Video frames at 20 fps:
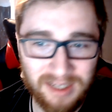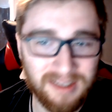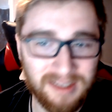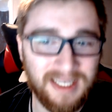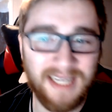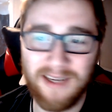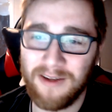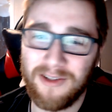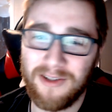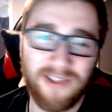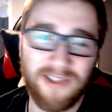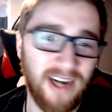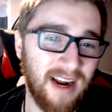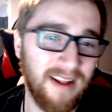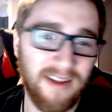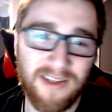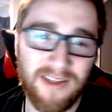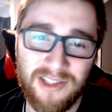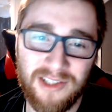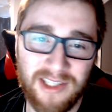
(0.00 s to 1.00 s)
kill
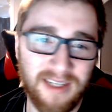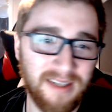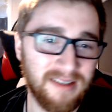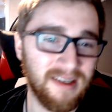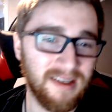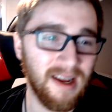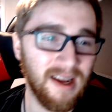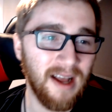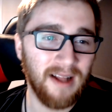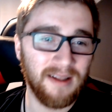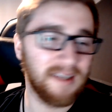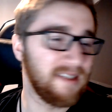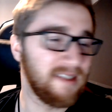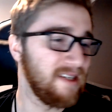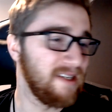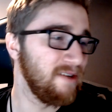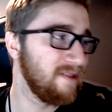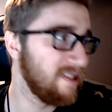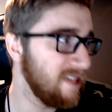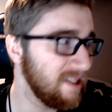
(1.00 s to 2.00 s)
challenges. Let's
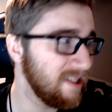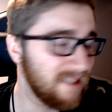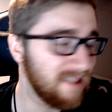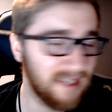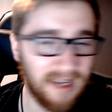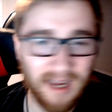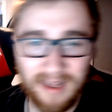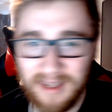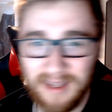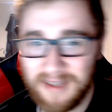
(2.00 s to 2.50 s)
use this gun.